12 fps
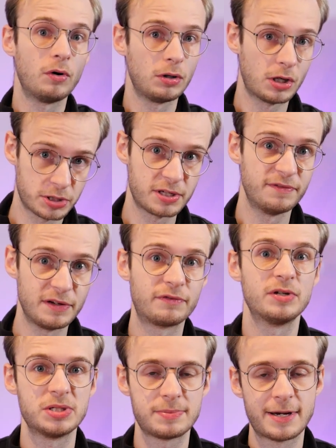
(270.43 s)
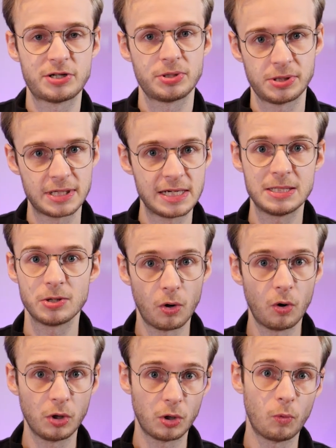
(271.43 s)
lots of different specialties
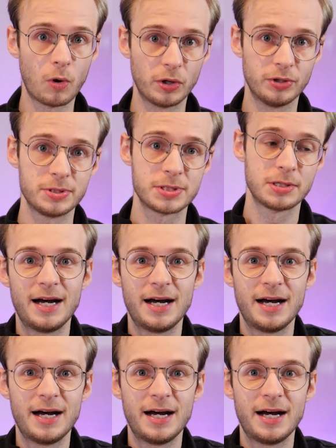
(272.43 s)
all at once.